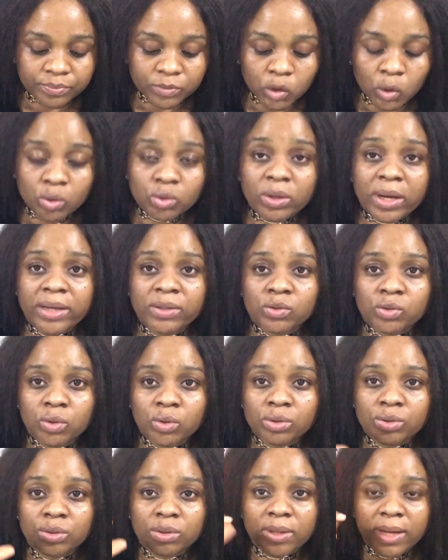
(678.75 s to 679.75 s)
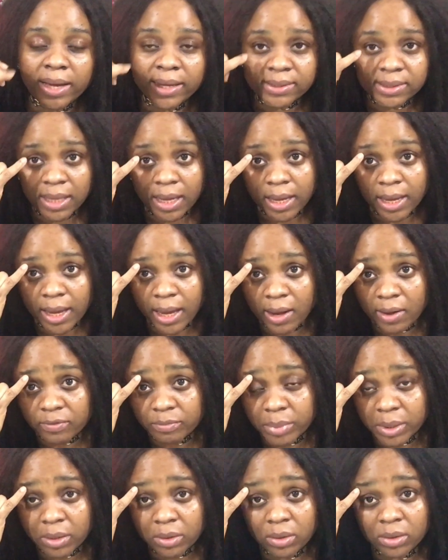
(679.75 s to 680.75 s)
Although I told you guys I have,
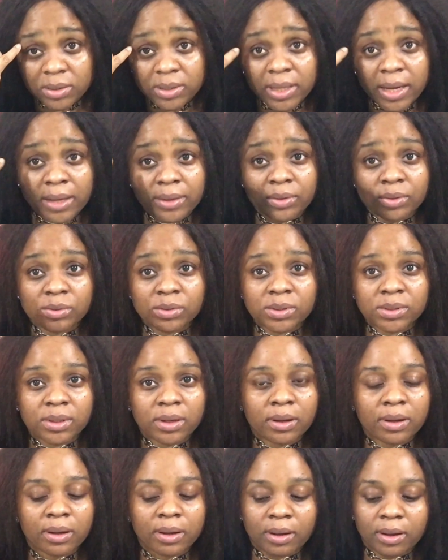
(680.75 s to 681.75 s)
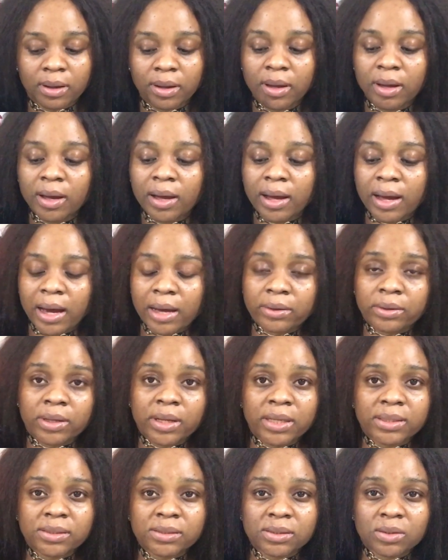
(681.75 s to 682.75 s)
because I use
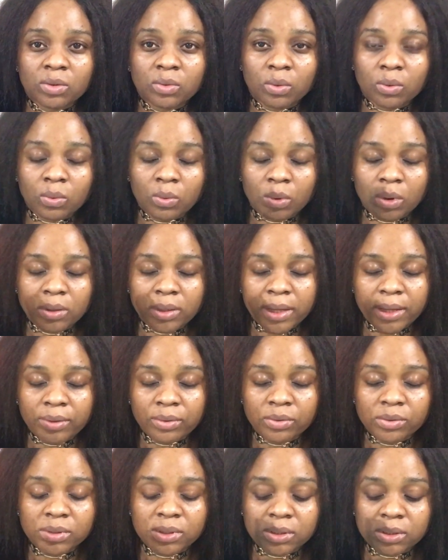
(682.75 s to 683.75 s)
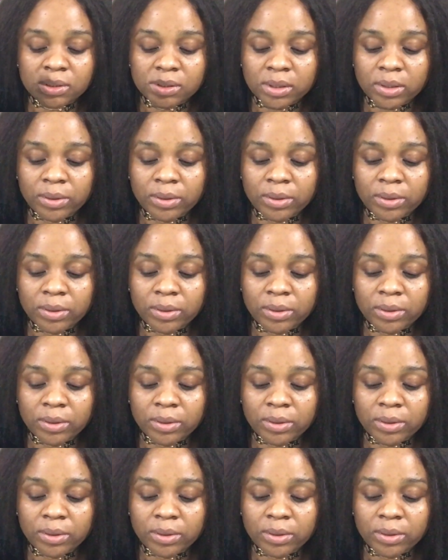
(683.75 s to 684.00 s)
another one I use is